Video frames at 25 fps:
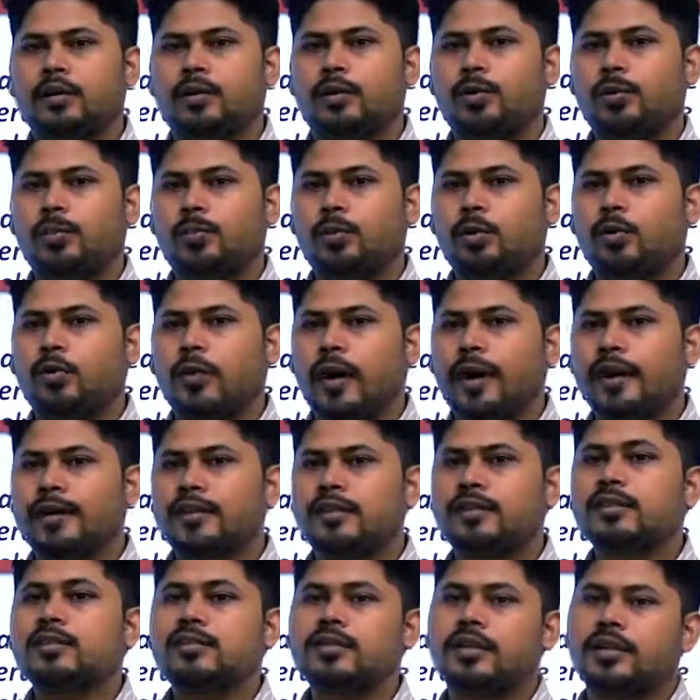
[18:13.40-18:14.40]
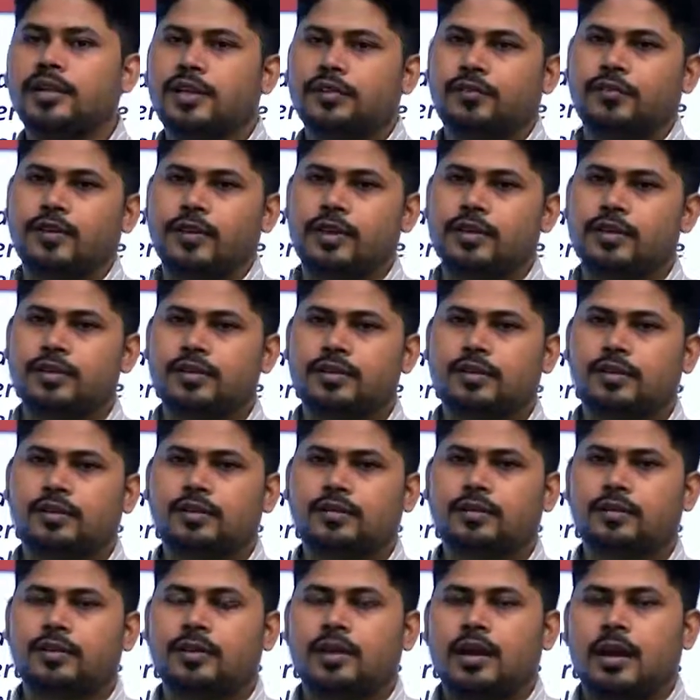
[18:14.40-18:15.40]
to provide the certification,
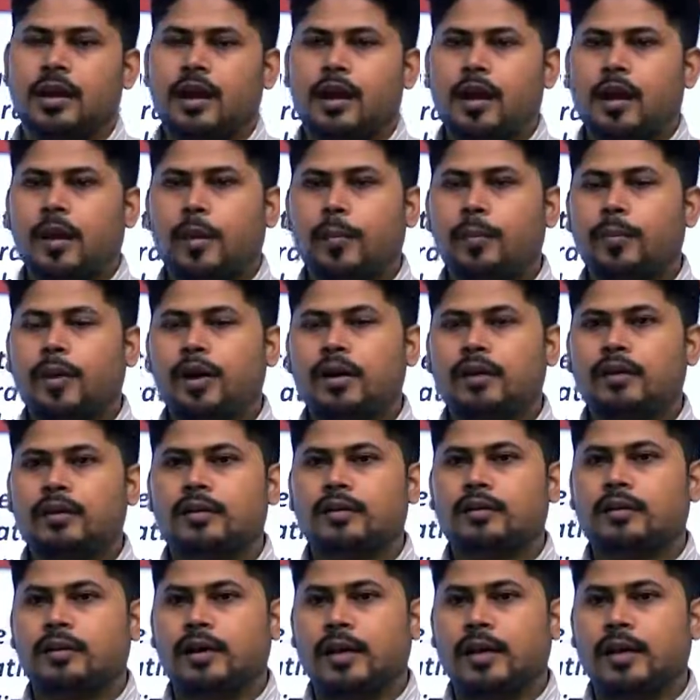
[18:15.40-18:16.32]
but